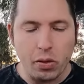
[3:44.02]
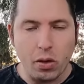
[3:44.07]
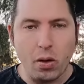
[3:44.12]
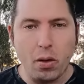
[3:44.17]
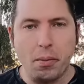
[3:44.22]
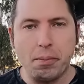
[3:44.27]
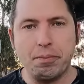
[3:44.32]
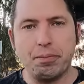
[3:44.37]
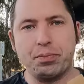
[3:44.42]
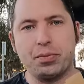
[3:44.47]

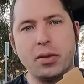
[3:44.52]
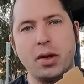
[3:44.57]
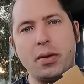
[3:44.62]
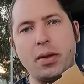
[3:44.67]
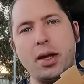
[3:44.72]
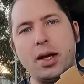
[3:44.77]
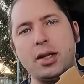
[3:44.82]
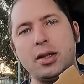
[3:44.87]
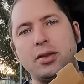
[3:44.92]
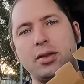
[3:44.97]
And
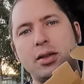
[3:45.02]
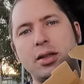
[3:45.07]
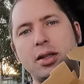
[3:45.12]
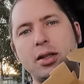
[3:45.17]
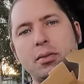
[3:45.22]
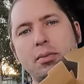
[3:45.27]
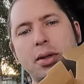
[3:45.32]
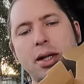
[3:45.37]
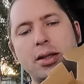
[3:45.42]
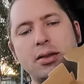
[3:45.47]
there you
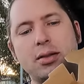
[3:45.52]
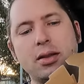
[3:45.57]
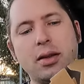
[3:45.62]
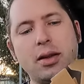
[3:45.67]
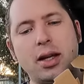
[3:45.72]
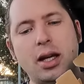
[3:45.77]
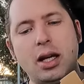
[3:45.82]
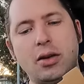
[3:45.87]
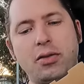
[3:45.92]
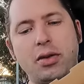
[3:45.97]
see pizza
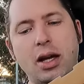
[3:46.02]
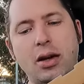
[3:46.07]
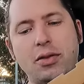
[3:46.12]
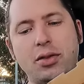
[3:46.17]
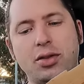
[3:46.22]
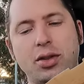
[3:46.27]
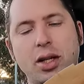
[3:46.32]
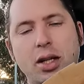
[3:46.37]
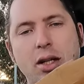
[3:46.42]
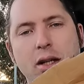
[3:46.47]
there, if you
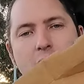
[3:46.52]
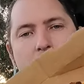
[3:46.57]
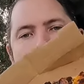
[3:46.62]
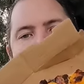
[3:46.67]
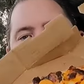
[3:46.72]
haven't seen it,